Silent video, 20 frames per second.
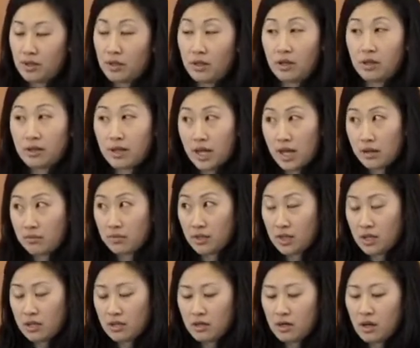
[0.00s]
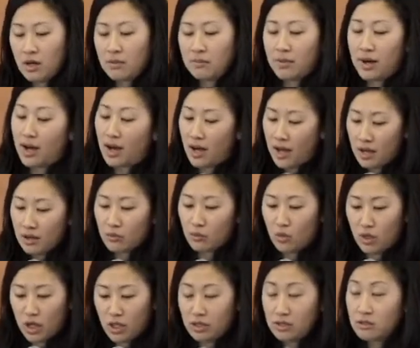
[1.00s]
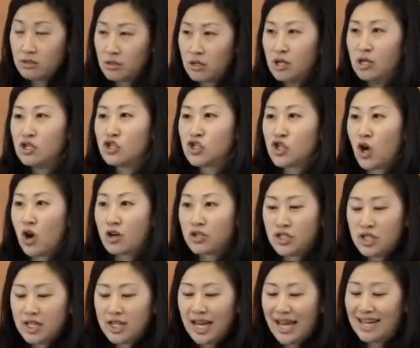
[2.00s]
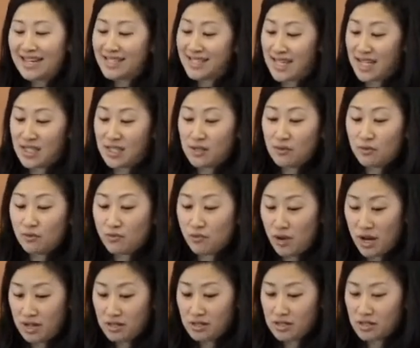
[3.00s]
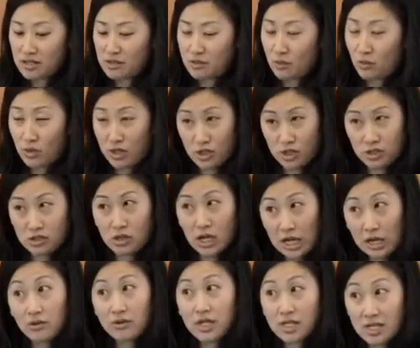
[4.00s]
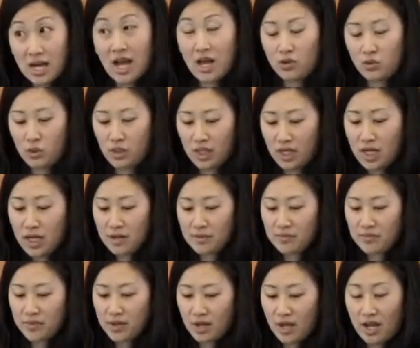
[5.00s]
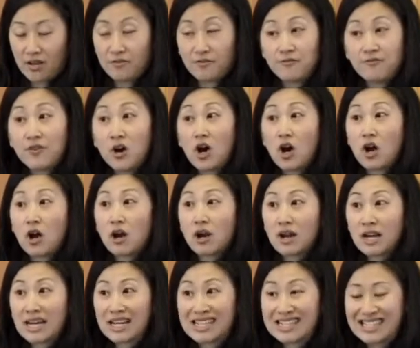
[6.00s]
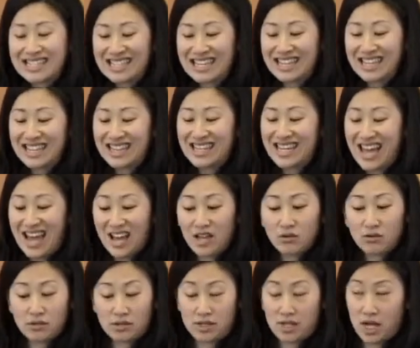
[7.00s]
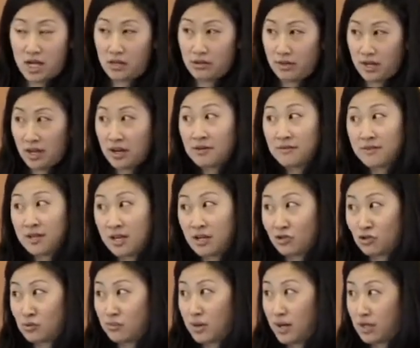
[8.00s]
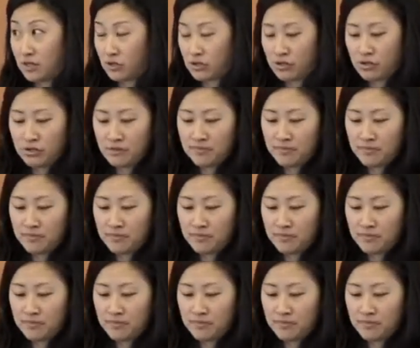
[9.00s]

namely by, one, charging excessive rents, which increase annually and far exceed the annual salary of the Asian pastor,